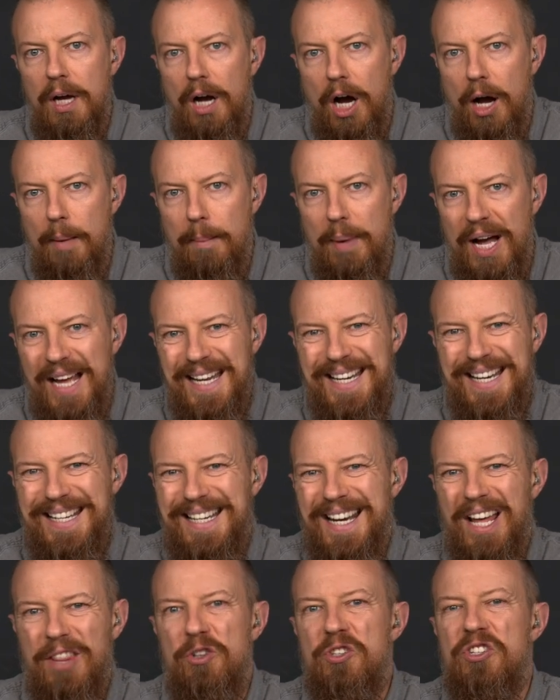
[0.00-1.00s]
um, in
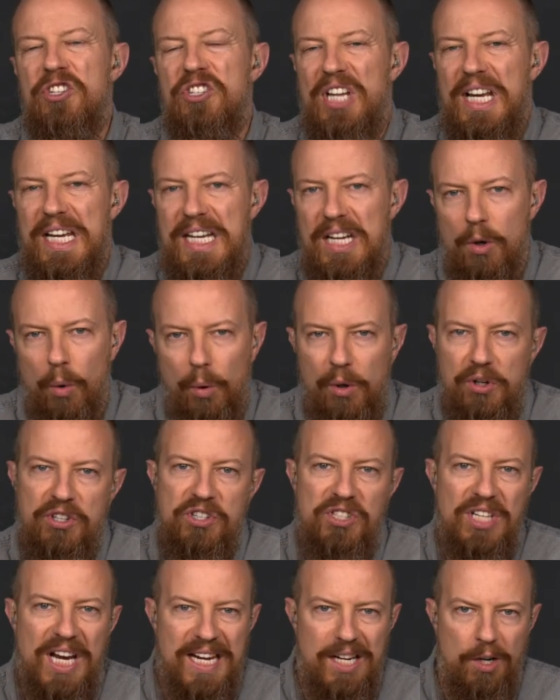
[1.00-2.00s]
another city or
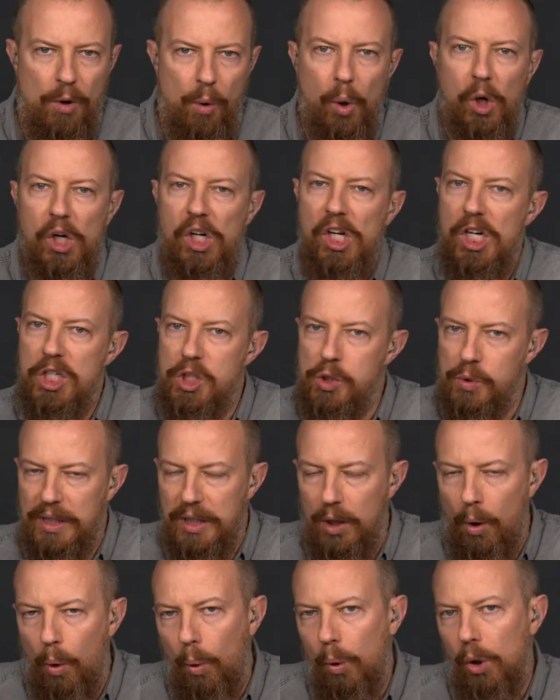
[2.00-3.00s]
state or
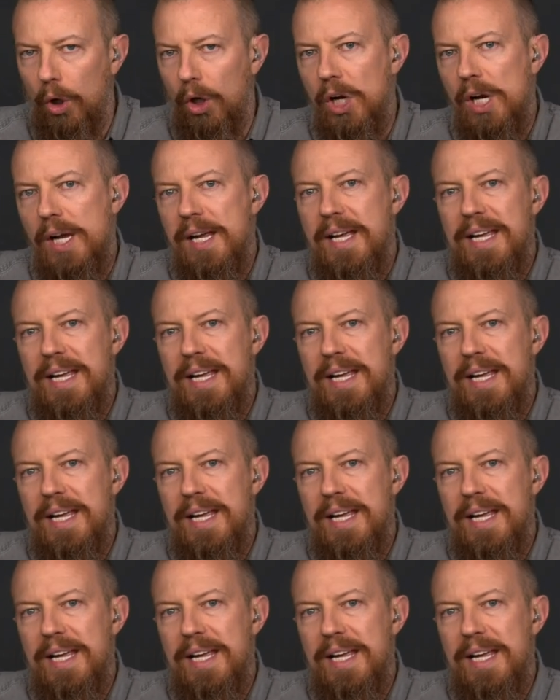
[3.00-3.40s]
country or